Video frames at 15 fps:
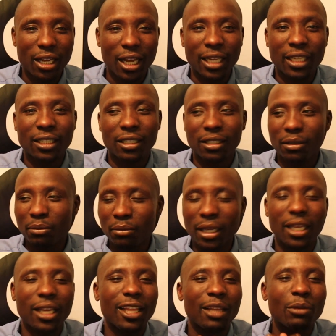and
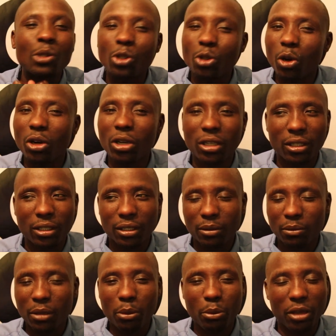making them talk
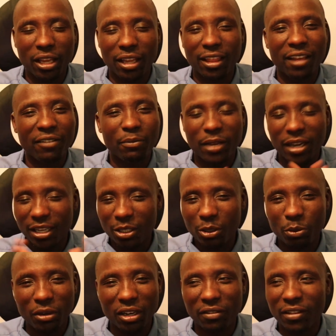Maybe they have made us to
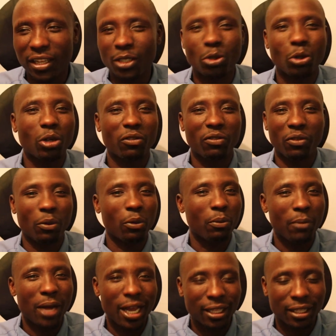believe they talked for
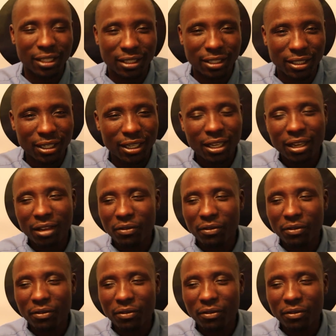months,